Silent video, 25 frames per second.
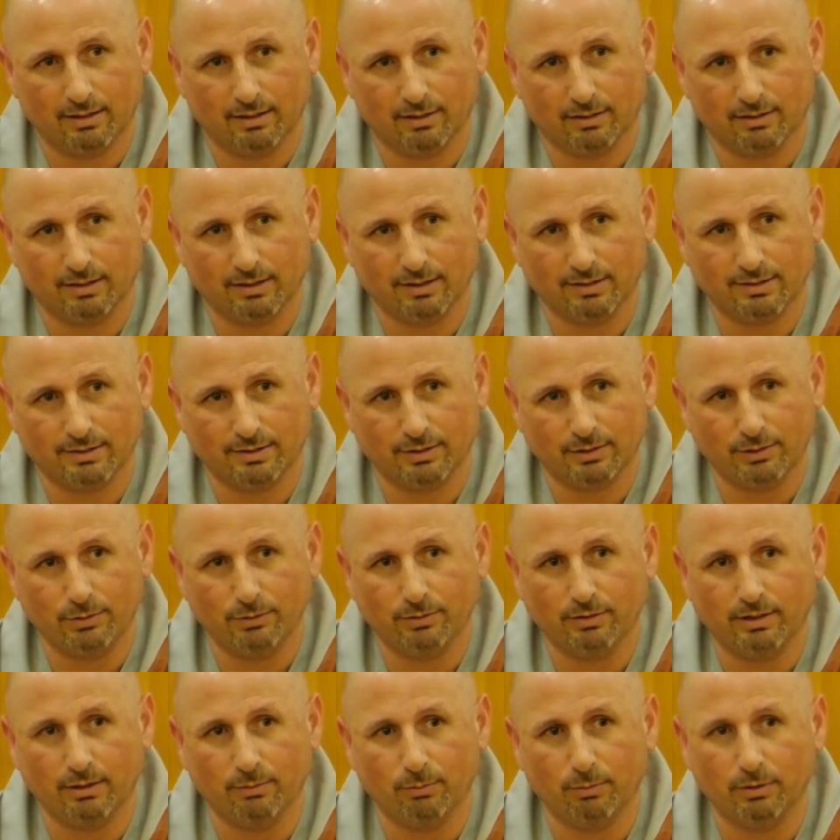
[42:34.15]
Okay, so you
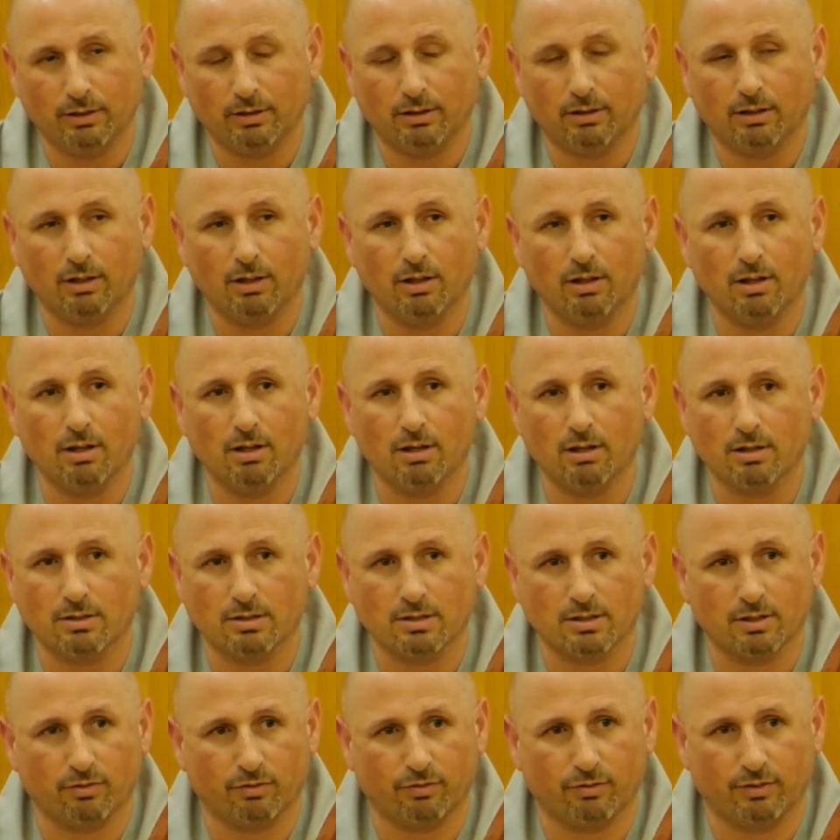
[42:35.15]
deal with
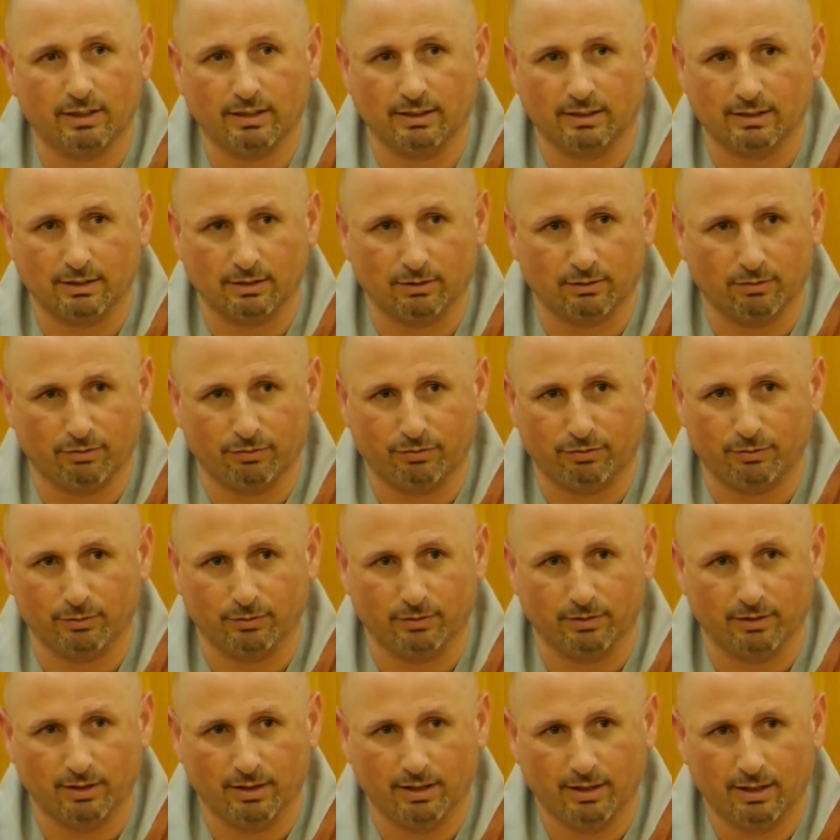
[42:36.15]
lots of thinking of
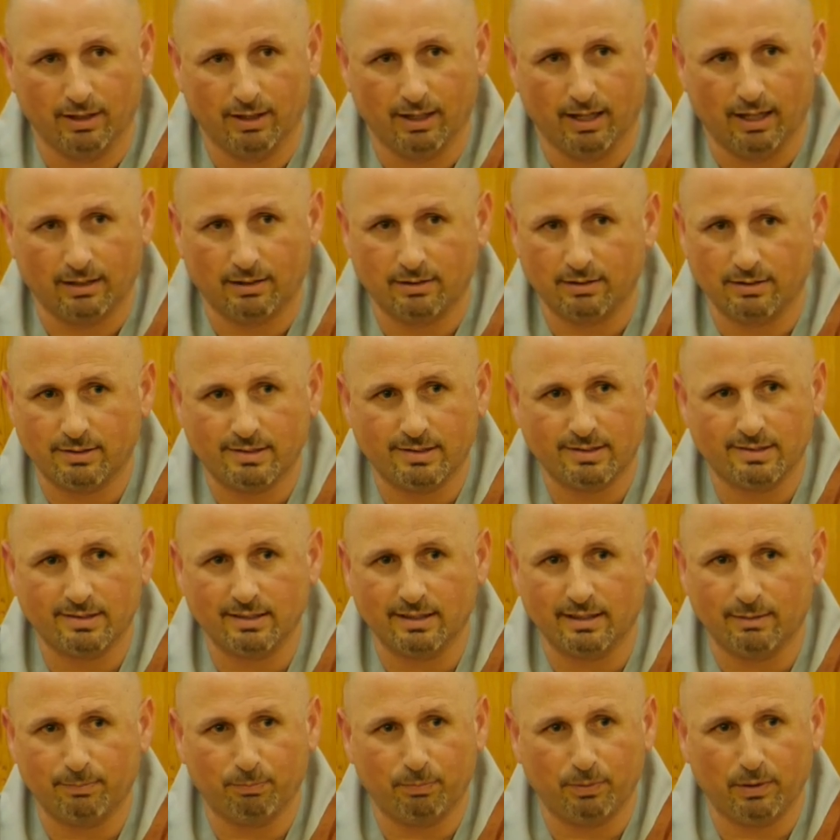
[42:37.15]
food. I could
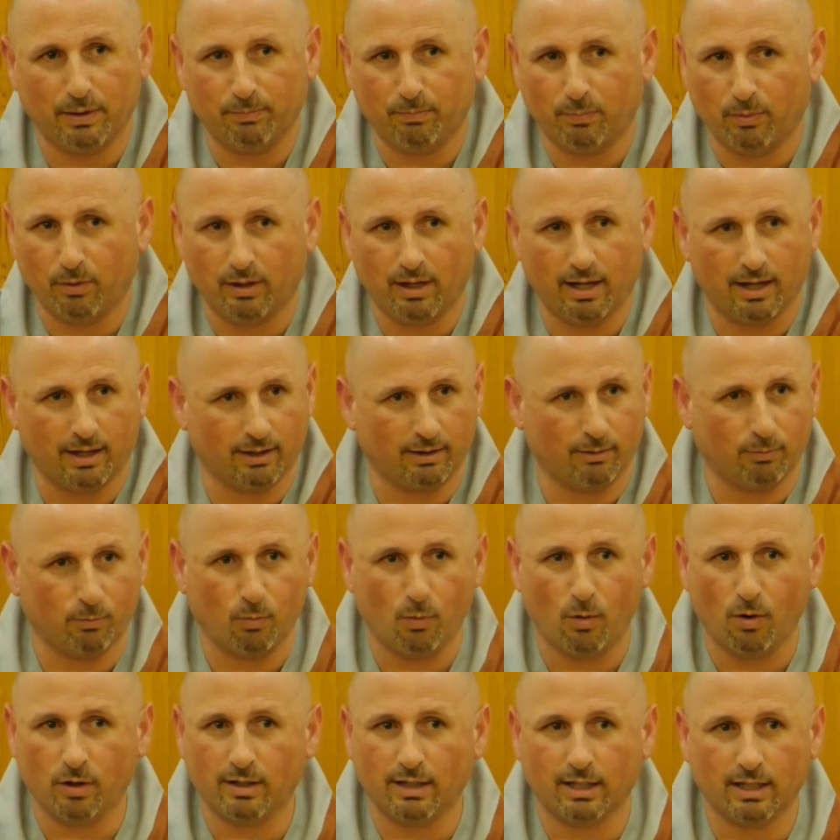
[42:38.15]
see people are
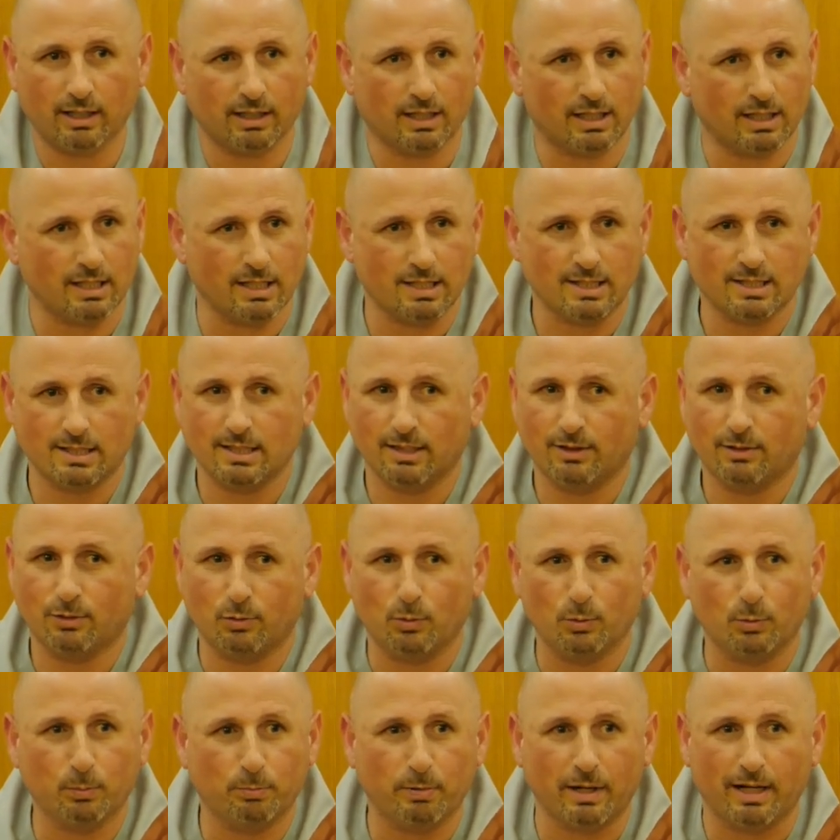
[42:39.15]
walking and I see
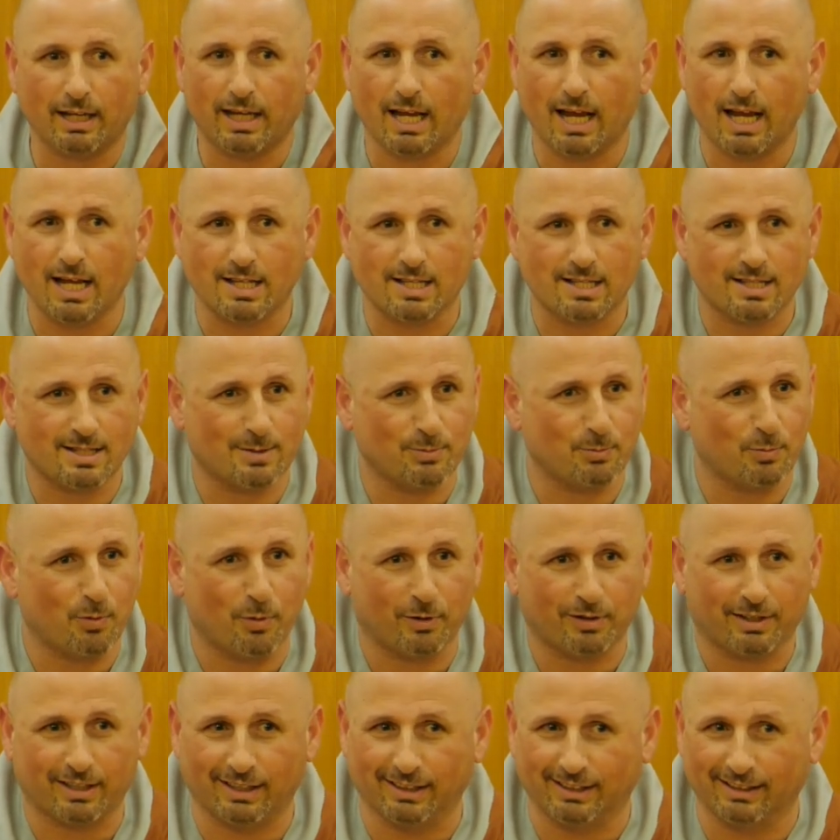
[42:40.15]
two baguettes
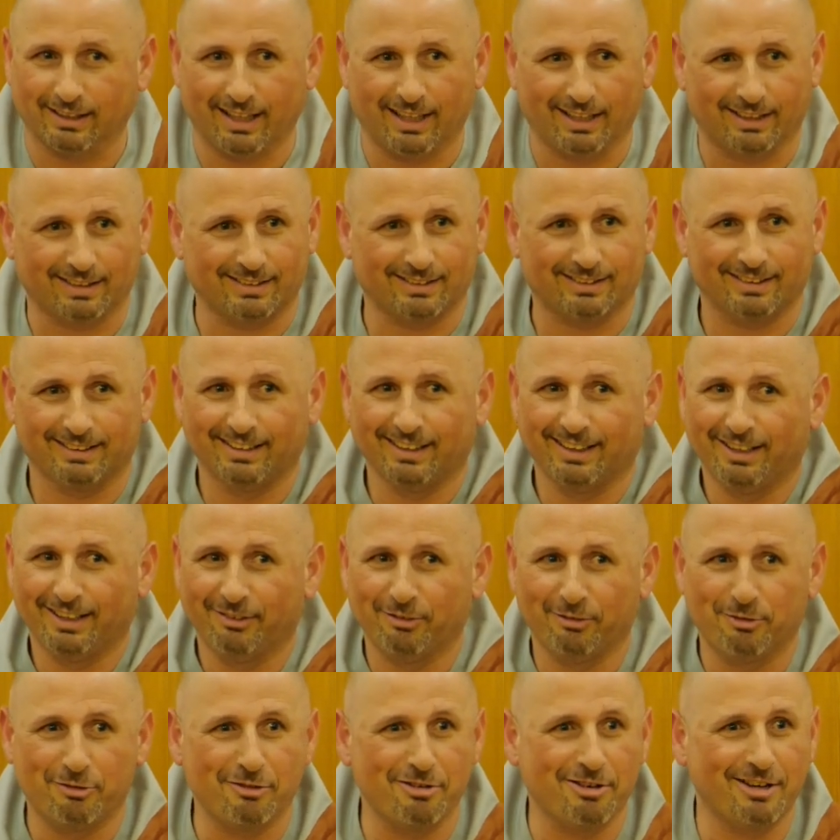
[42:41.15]
walking. Like,
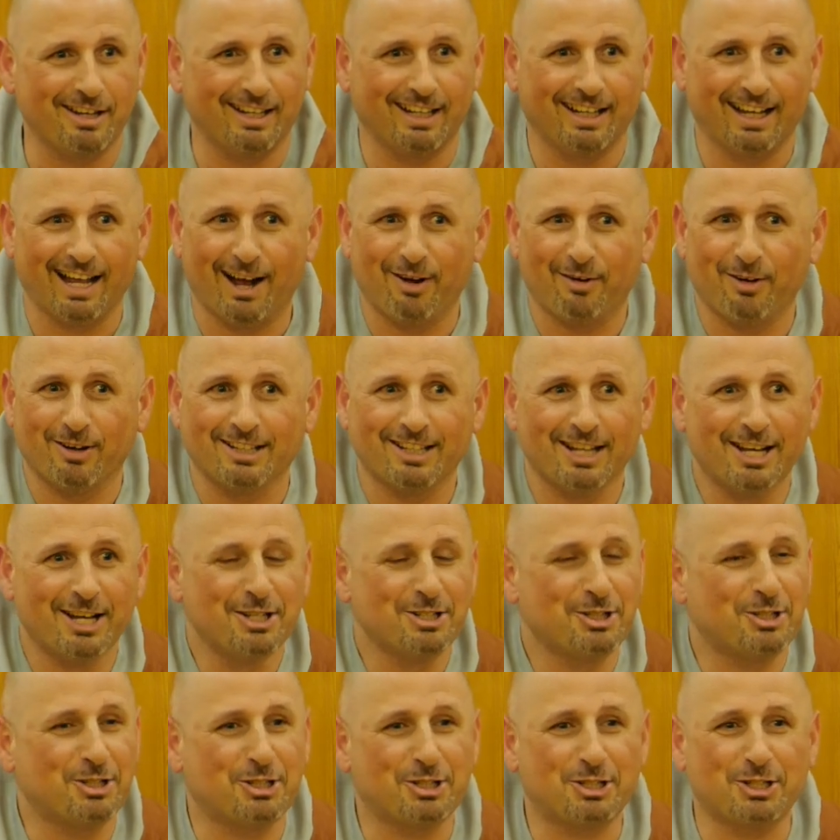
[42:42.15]
really, I was
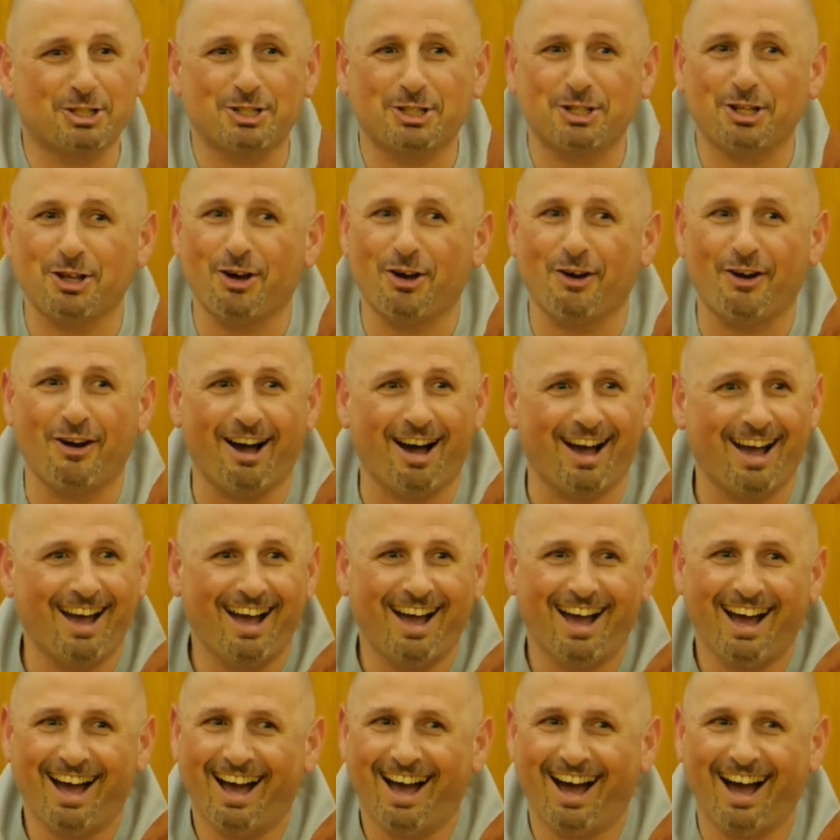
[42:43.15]
so
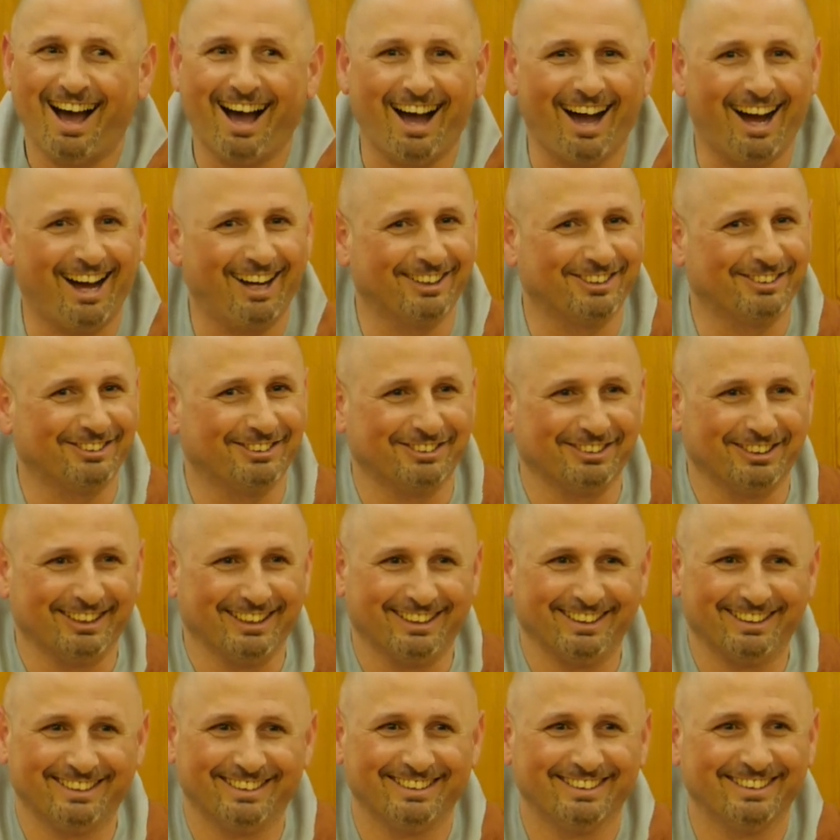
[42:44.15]
hungry.